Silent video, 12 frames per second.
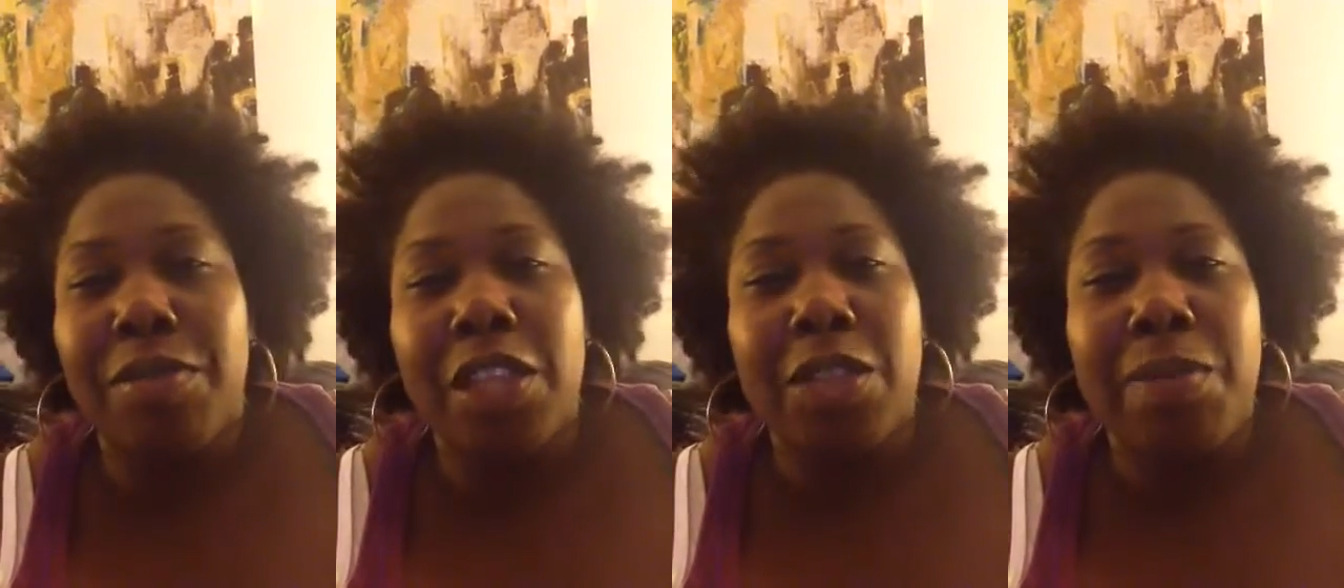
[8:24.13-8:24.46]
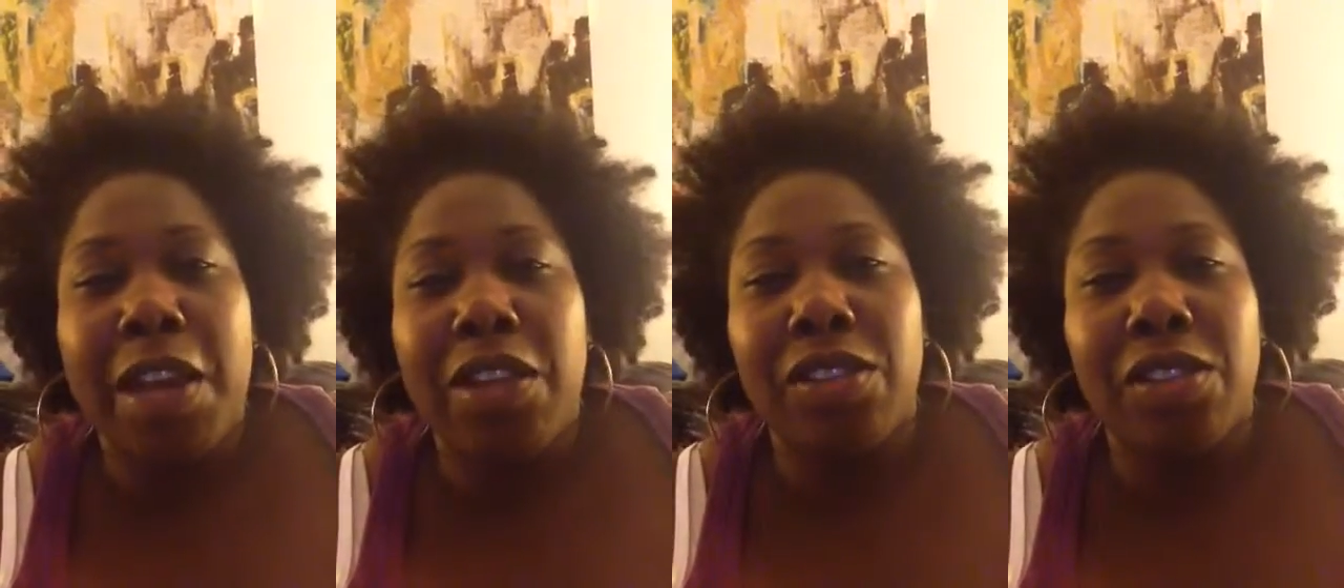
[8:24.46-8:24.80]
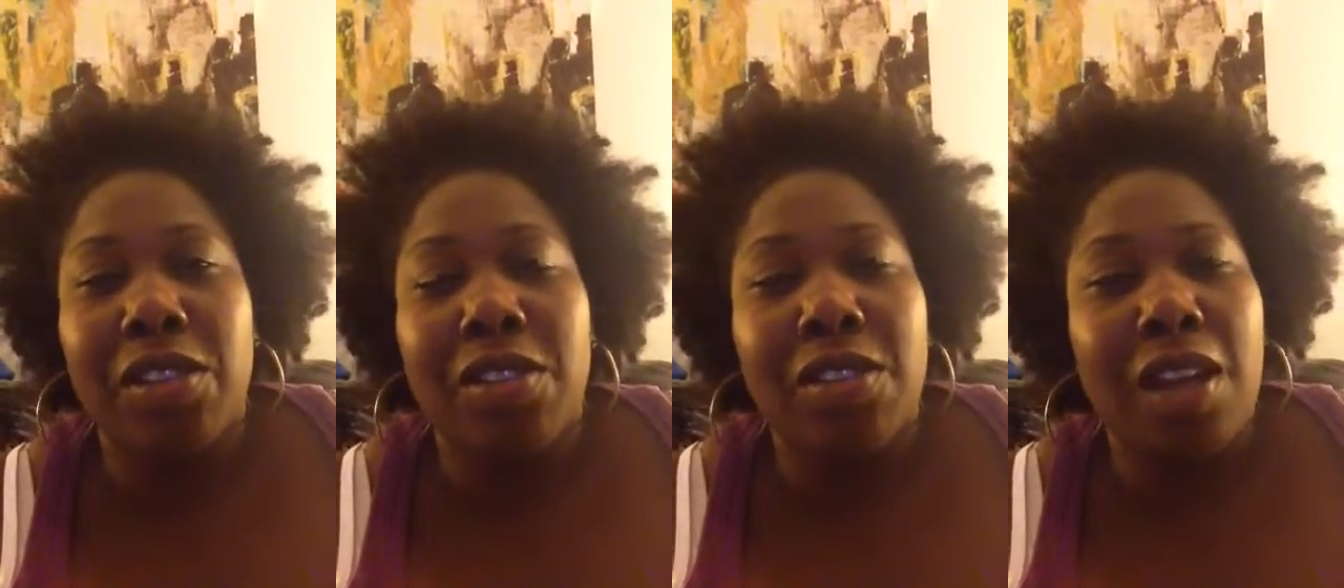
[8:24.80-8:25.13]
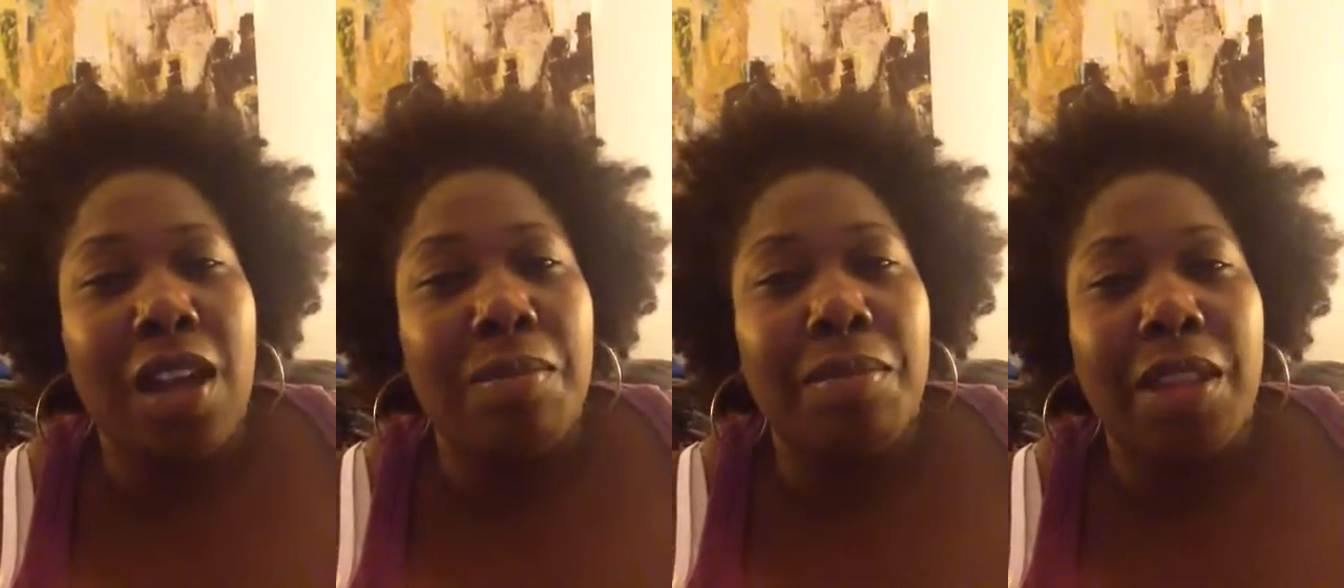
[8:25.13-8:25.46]
of these pages and
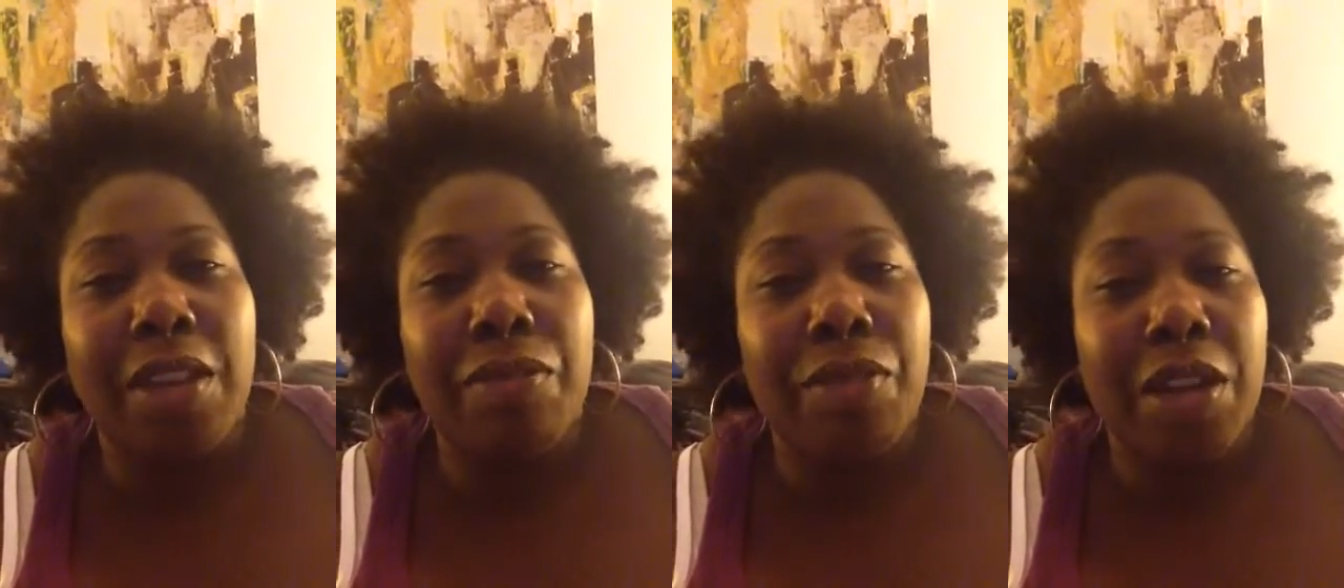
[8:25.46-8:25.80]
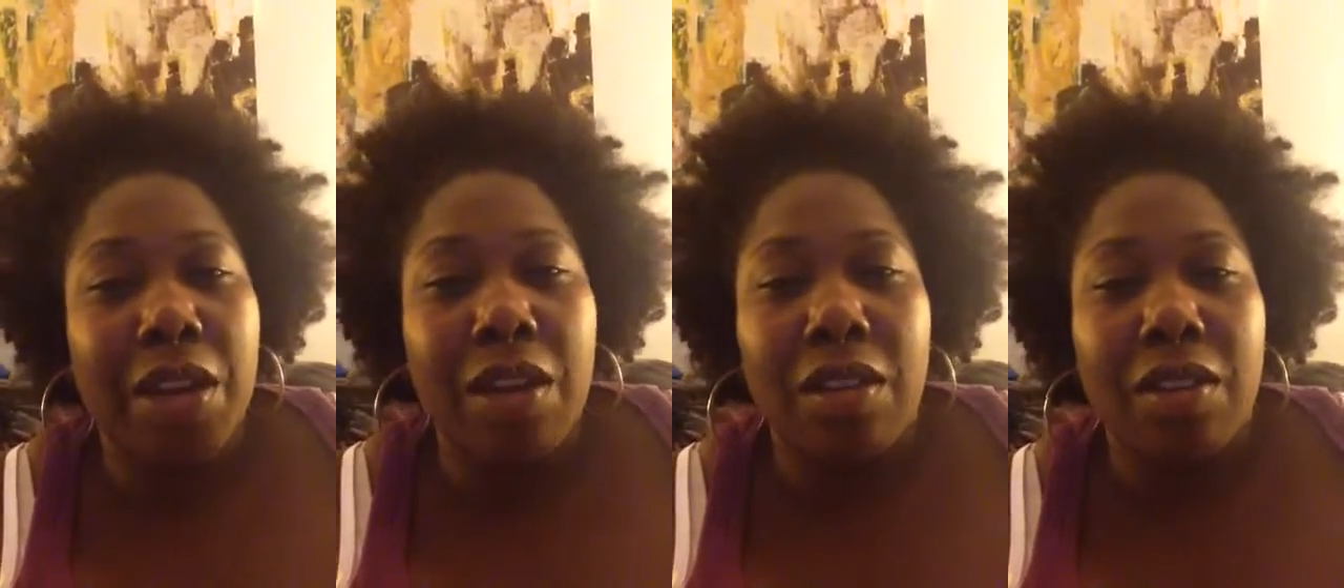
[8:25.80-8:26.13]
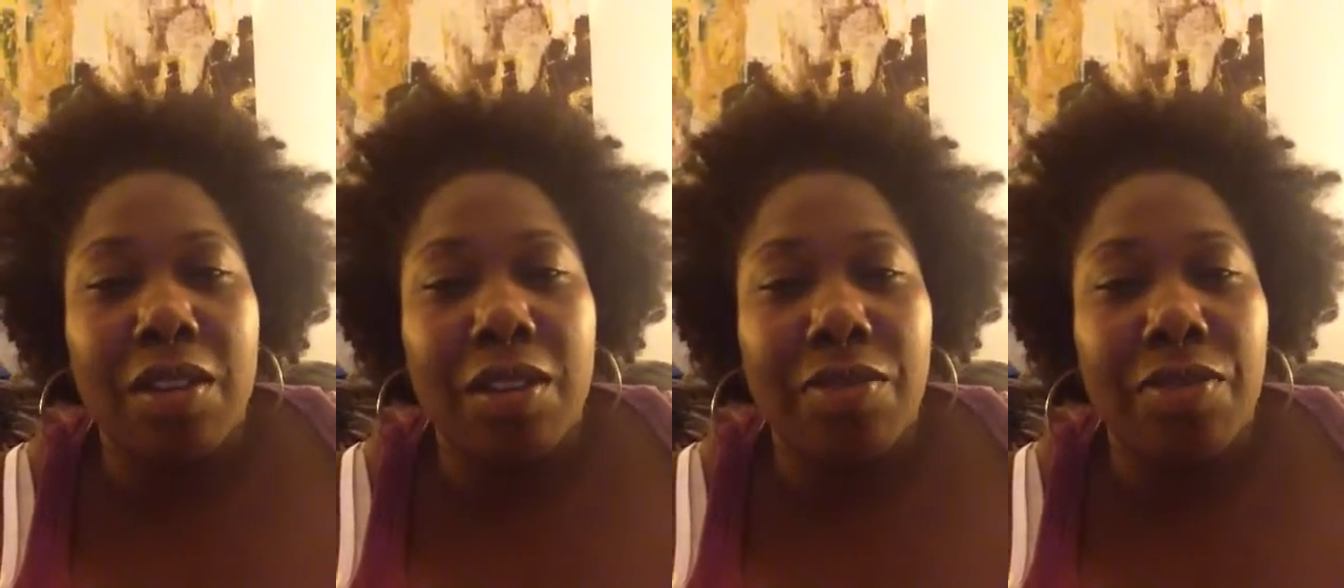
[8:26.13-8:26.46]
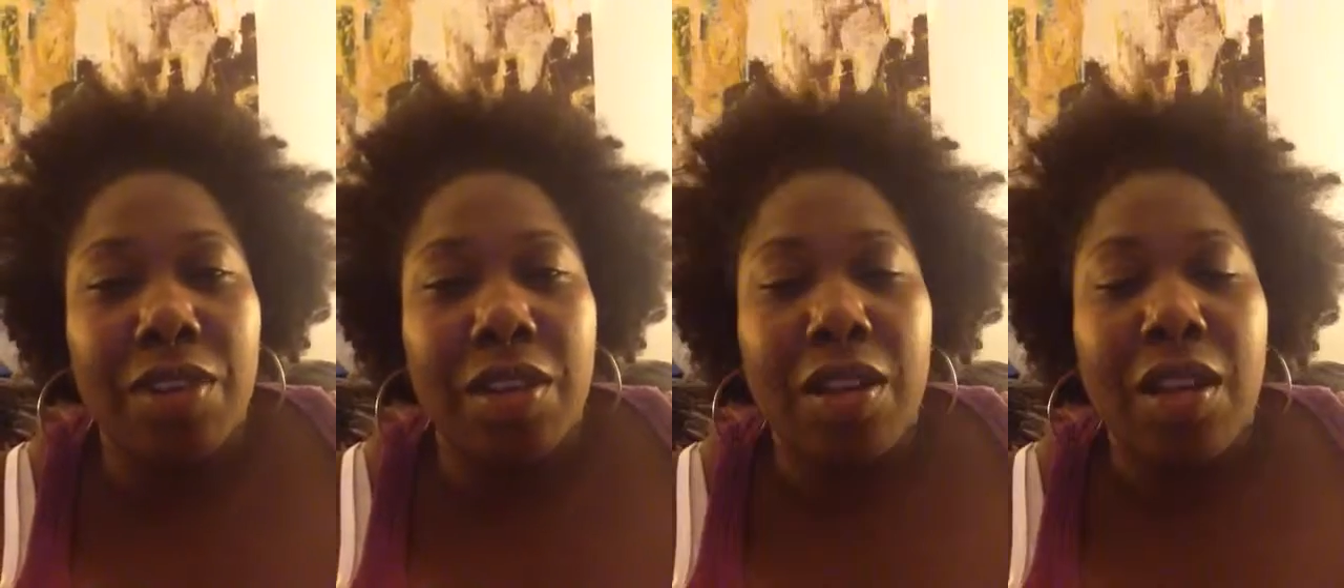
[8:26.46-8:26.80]
stop reading all the
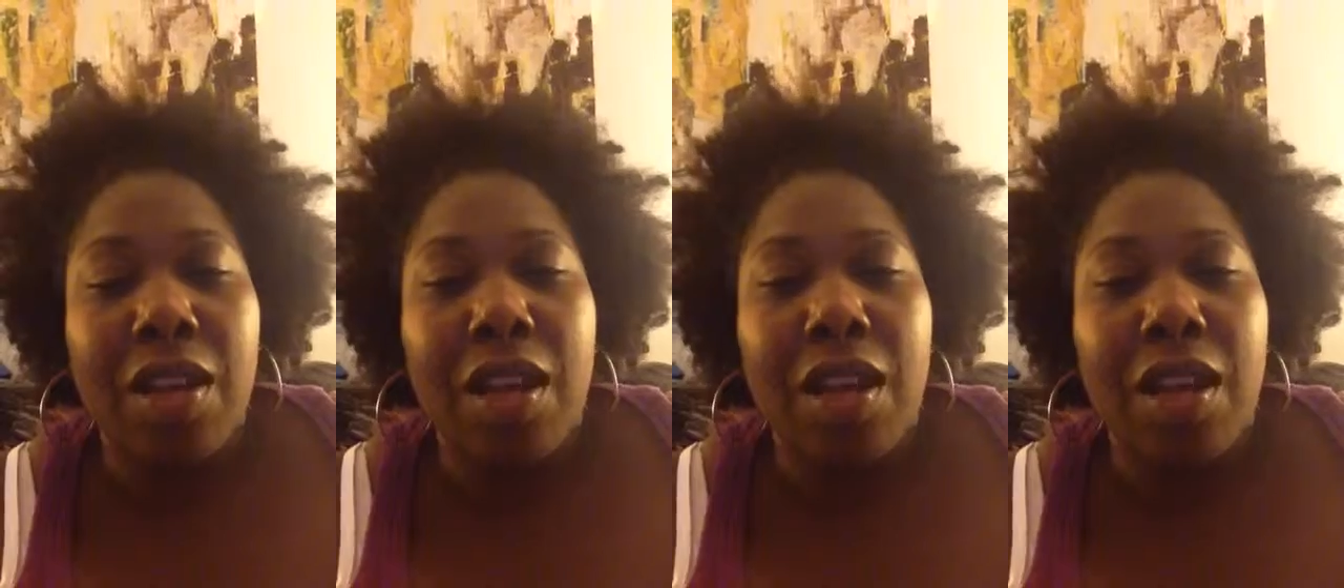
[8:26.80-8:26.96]
different,